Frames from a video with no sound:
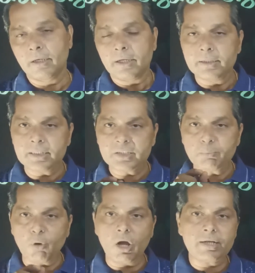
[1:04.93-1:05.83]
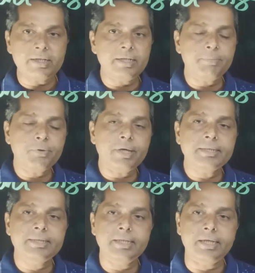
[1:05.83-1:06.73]
In this small clip you
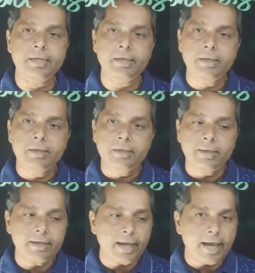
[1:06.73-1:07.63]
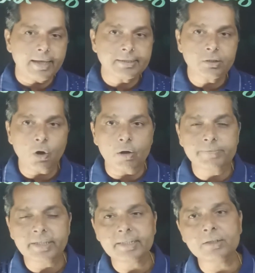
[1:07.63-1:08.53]
can see that as the
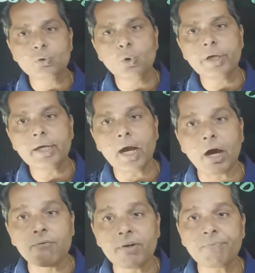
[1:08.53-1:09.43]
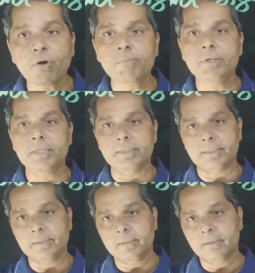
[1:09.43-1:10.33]
object is going away from
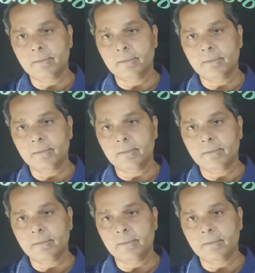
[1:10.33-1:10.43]
us,